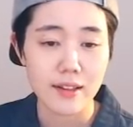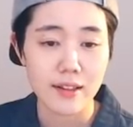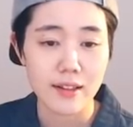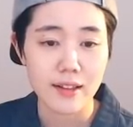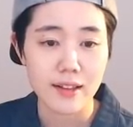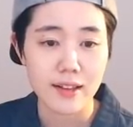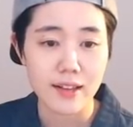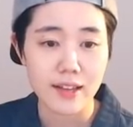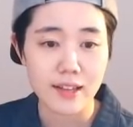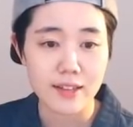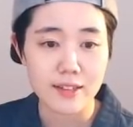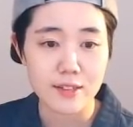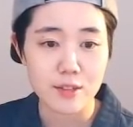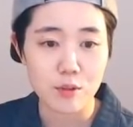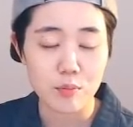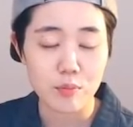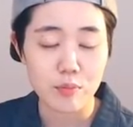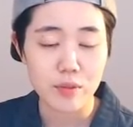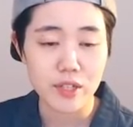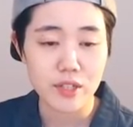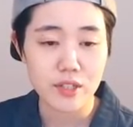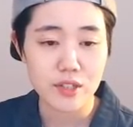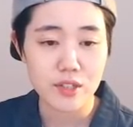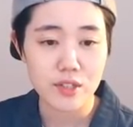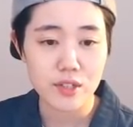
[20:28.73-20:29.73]
Okay, so
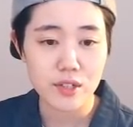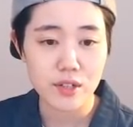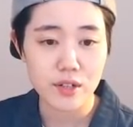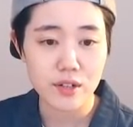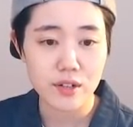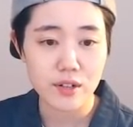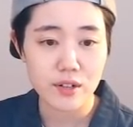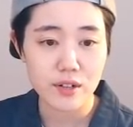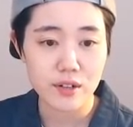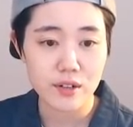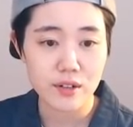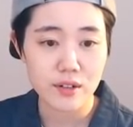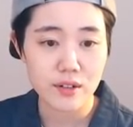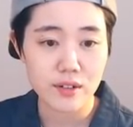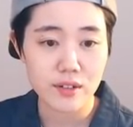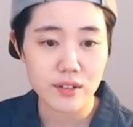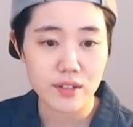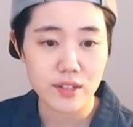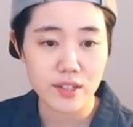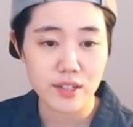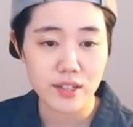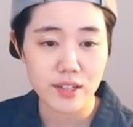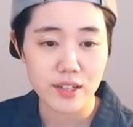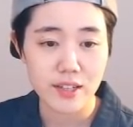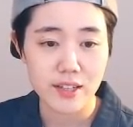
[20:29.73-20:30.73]
pincered,
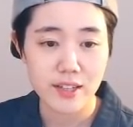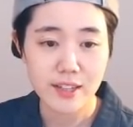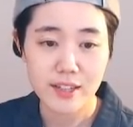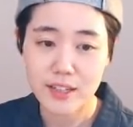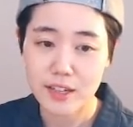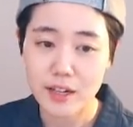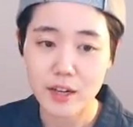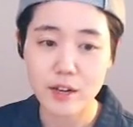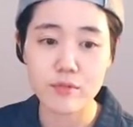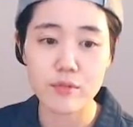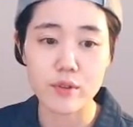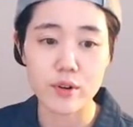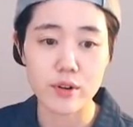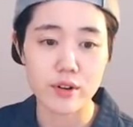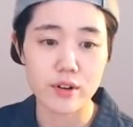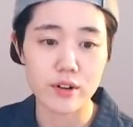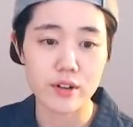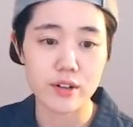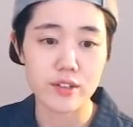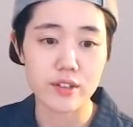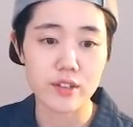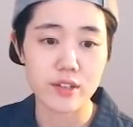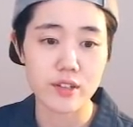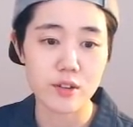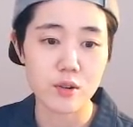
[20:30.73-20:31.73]
covered,
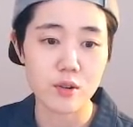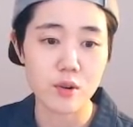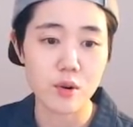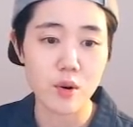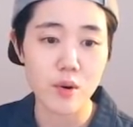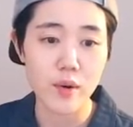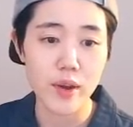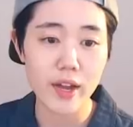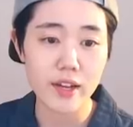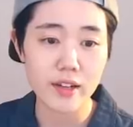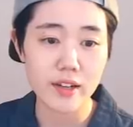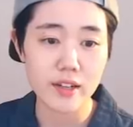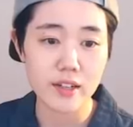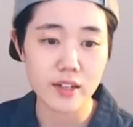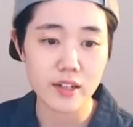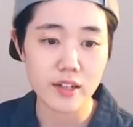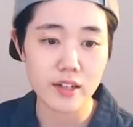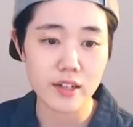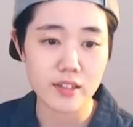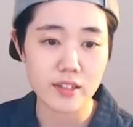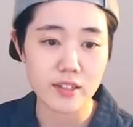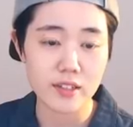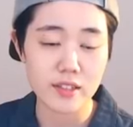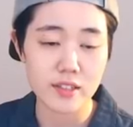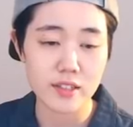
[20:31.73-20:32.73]
go and
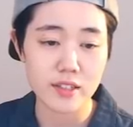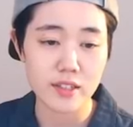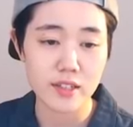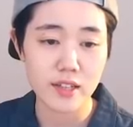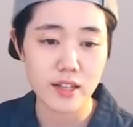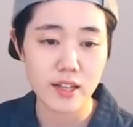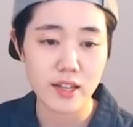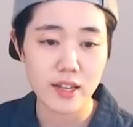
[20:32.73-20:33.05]
cut.